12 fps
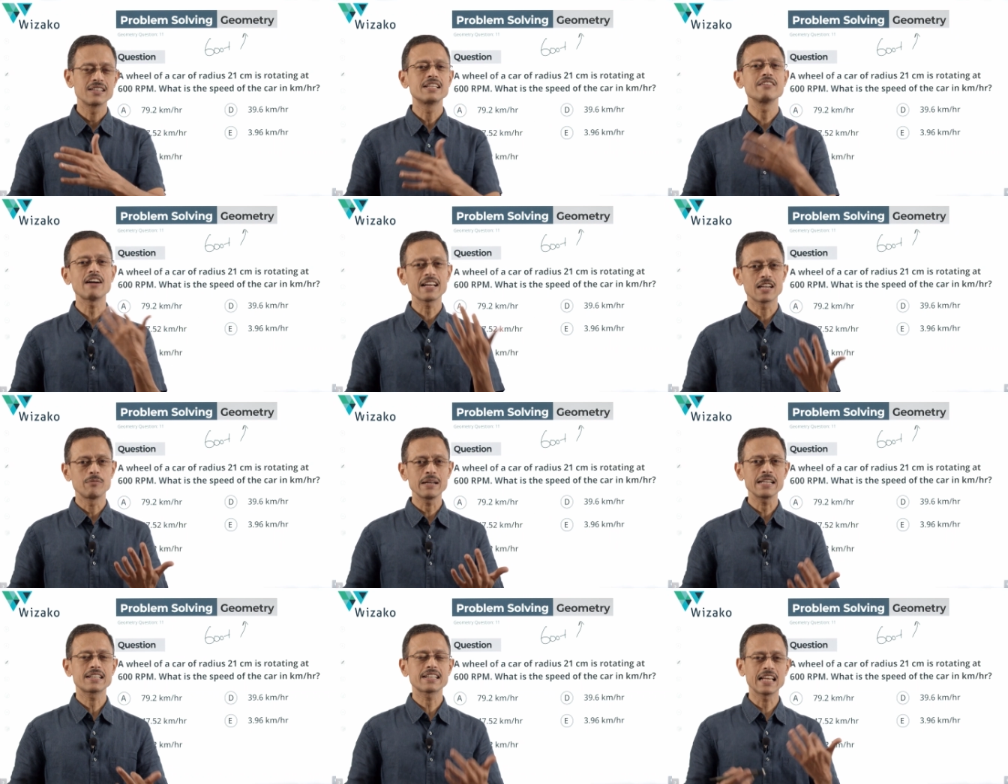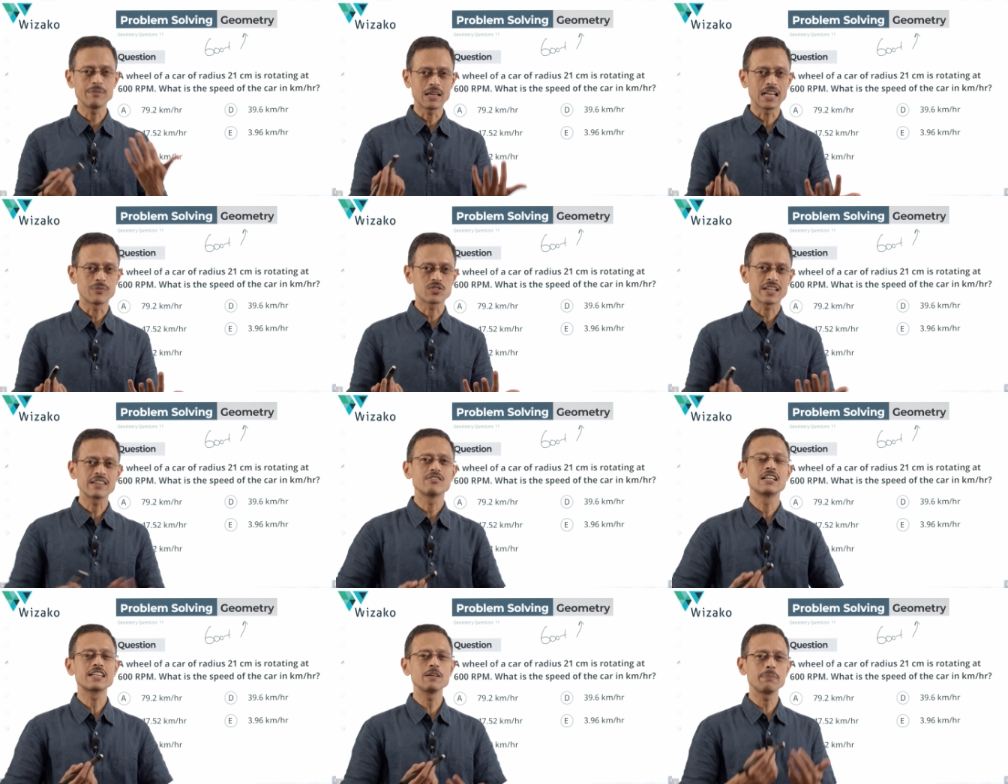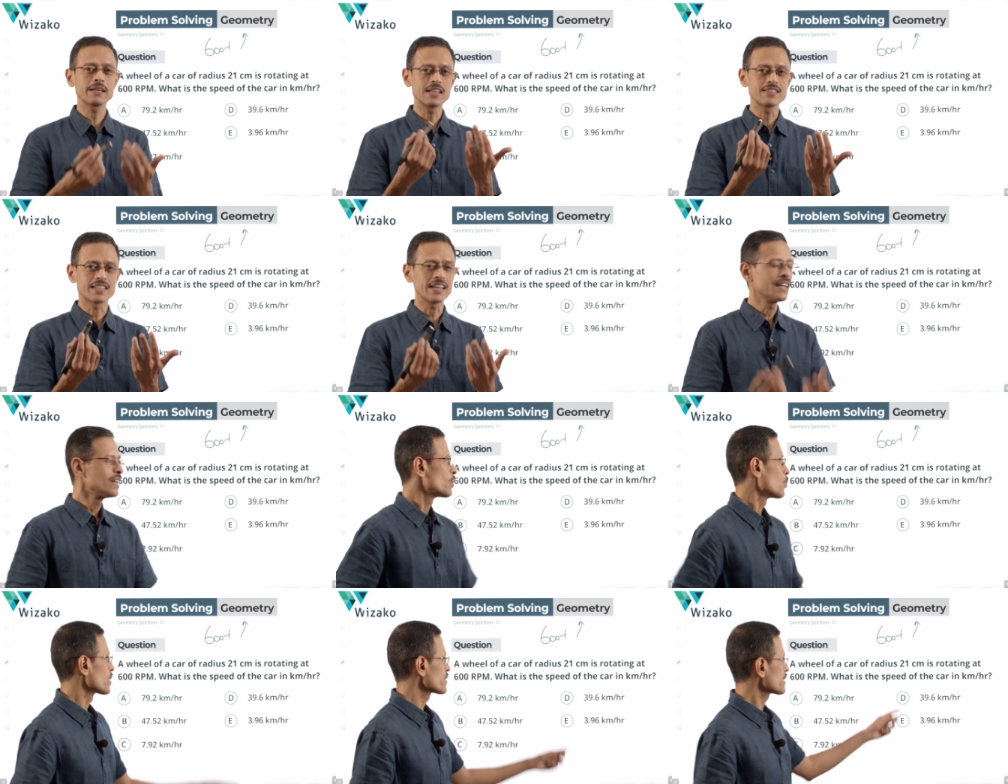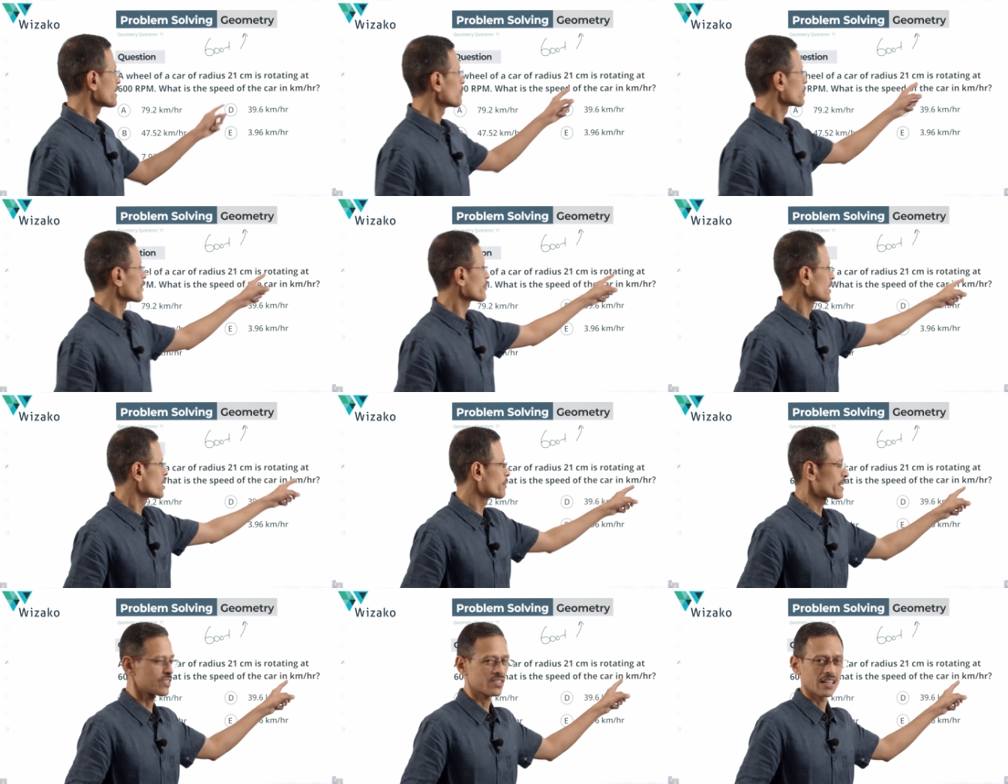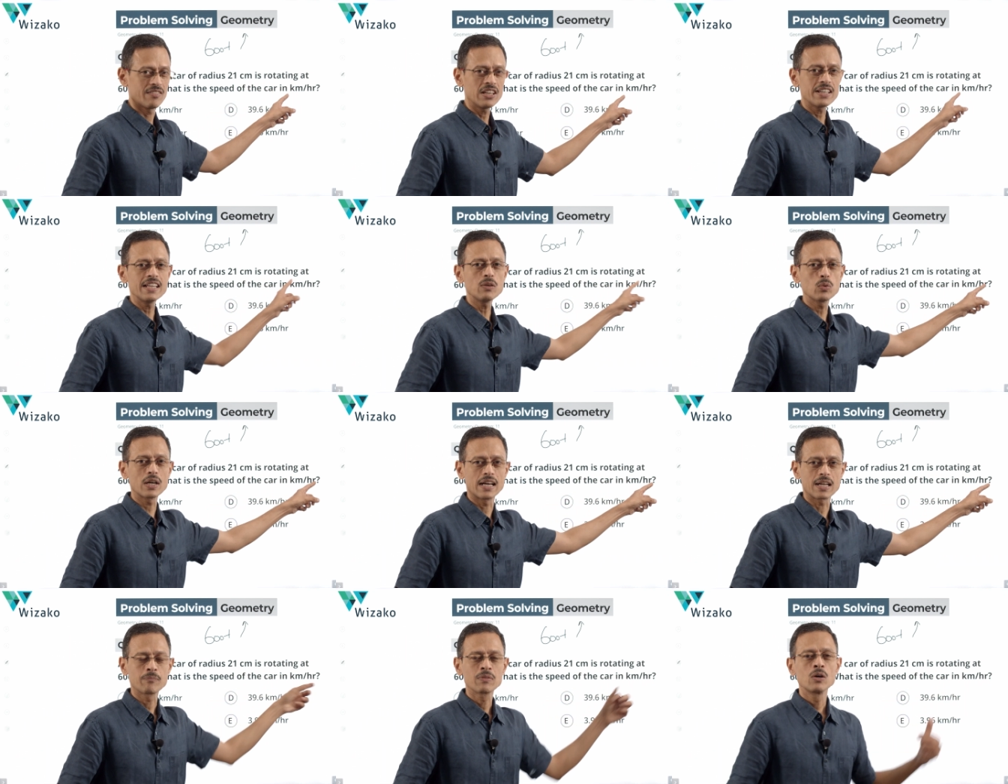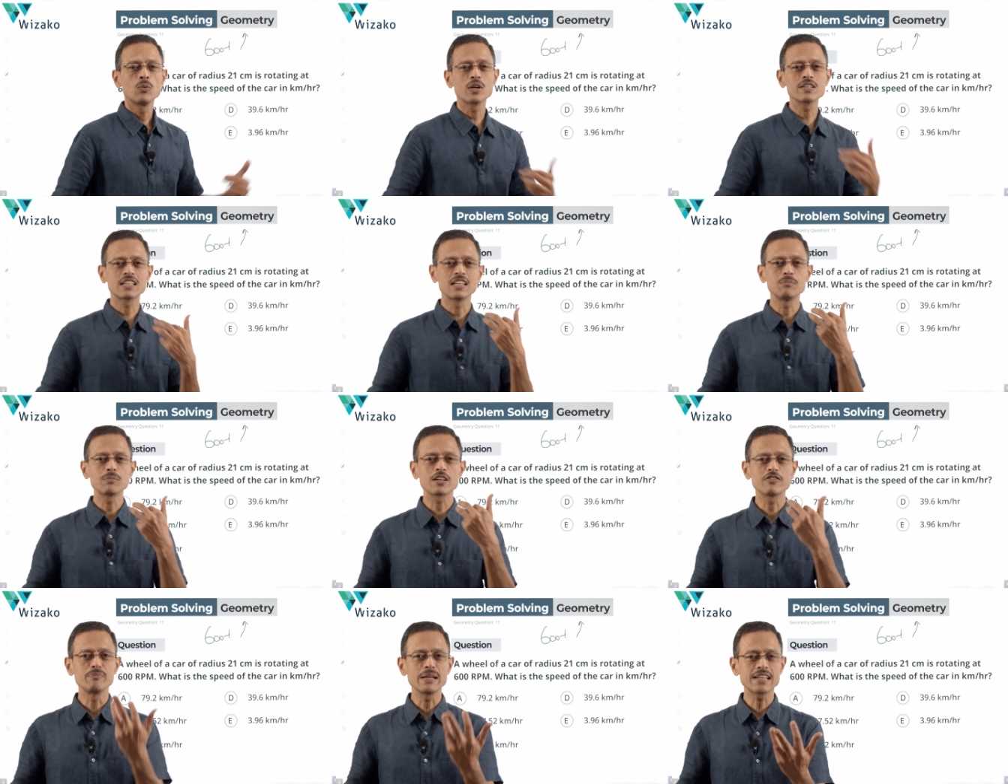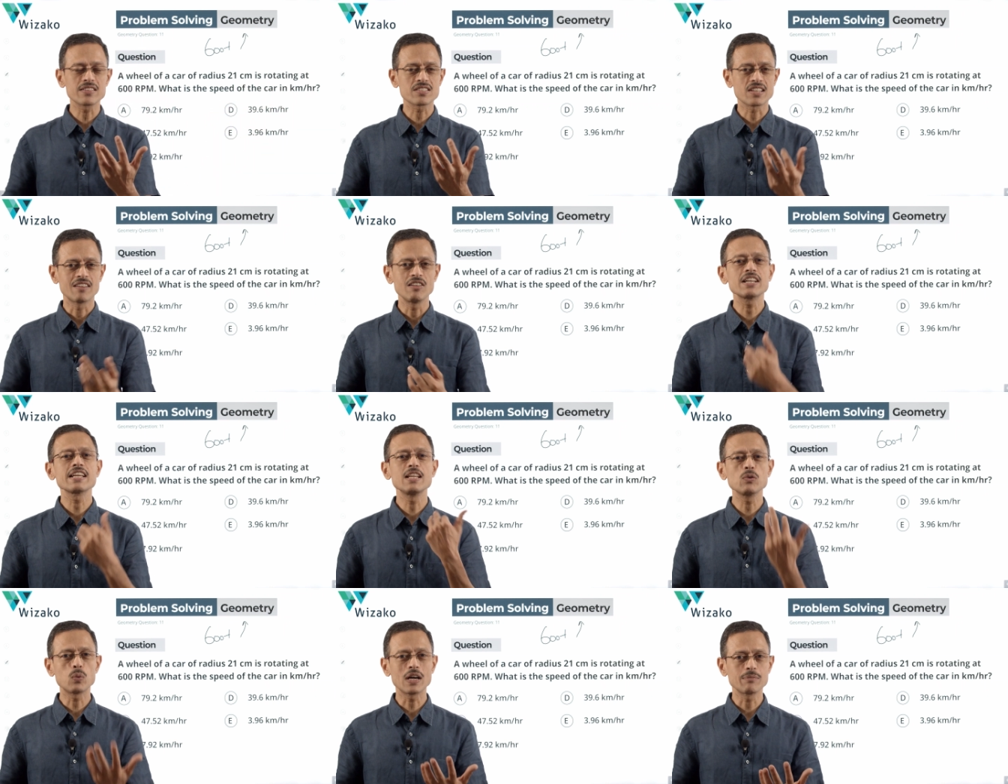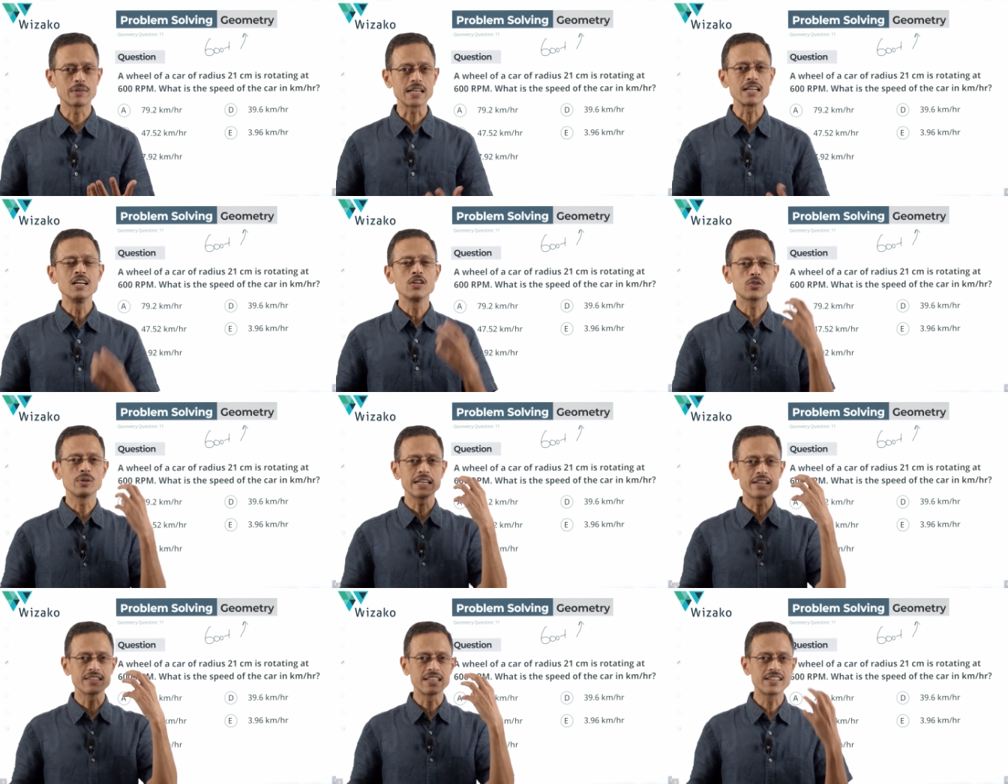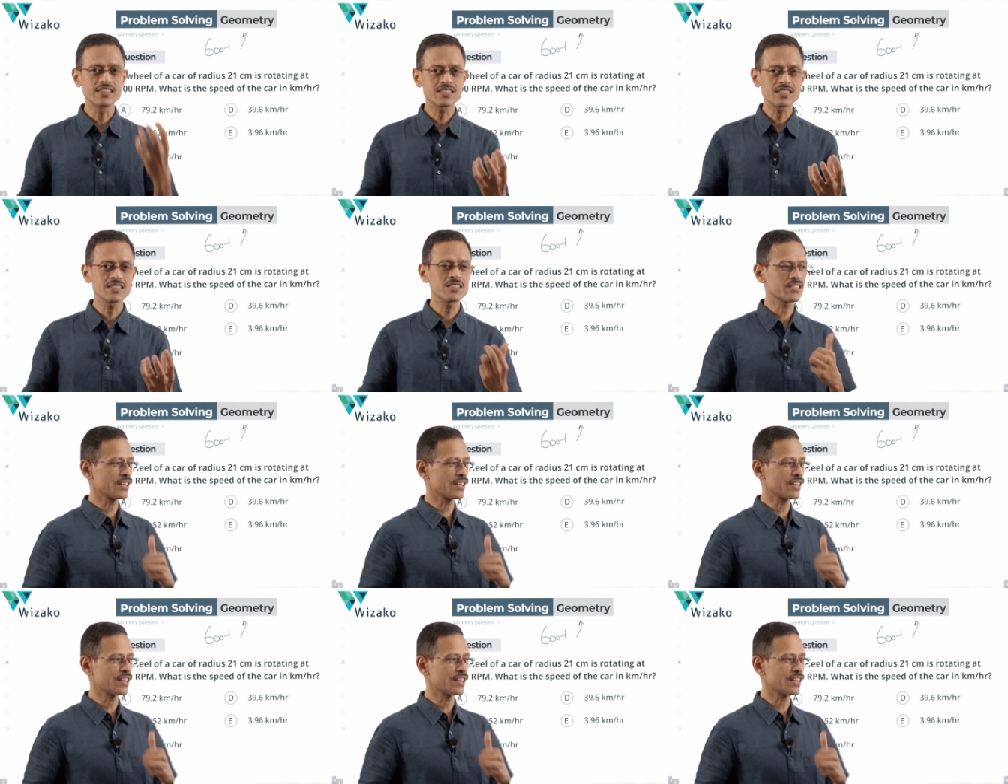divided by time elapsed, right? We'll typically say, what is the number of kilometers traveled in 1 hour? What is the number of meters traveled in 1 minute? So it is a distance